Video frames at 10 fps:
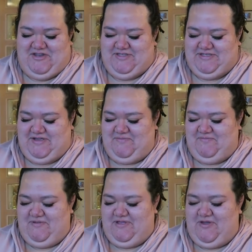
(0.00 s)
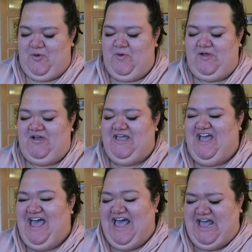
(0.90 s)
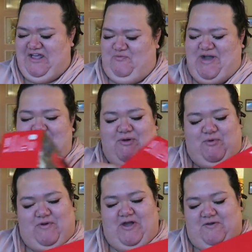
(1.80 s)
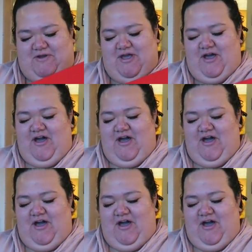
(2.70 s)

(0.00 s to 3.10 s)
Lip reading: Does it come? Oh, it comes. Ah! Rainbow Road!